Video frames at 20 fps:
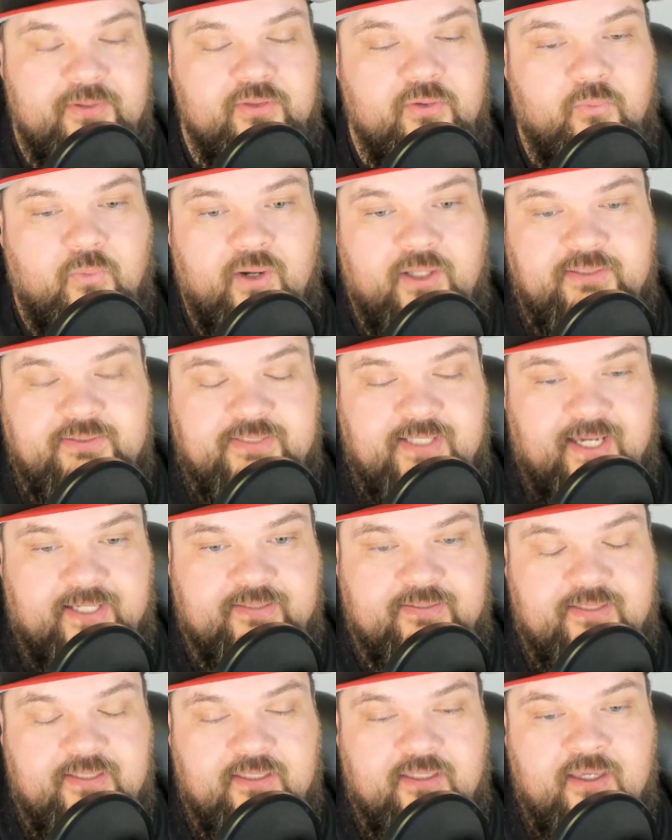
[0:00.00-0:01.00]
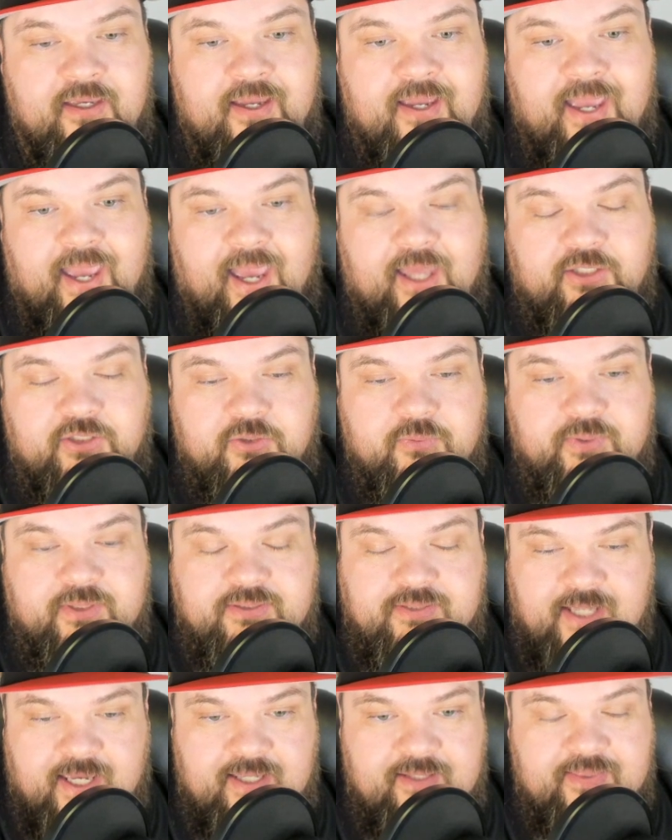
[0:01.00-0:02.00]
in the one technique, and you
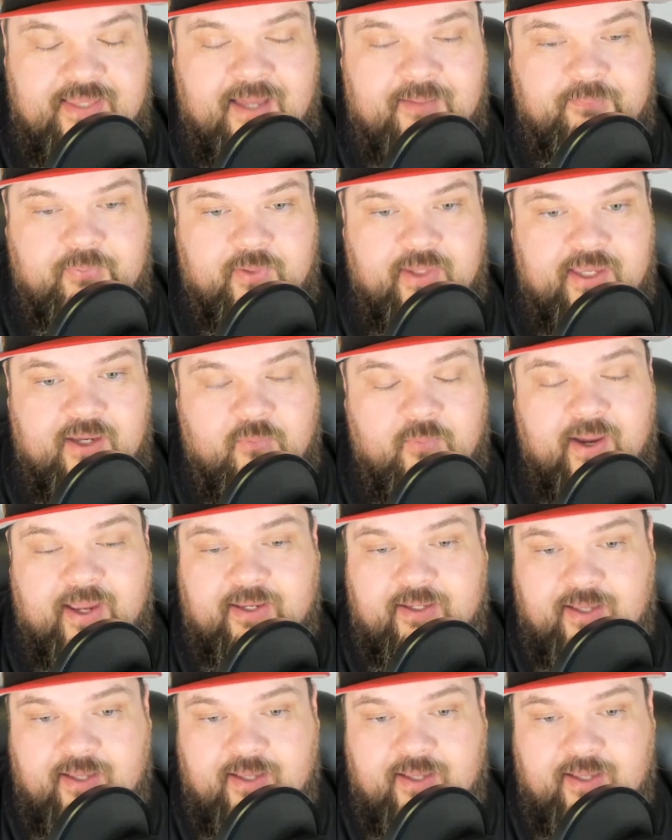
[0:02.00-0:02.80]
would take that play away.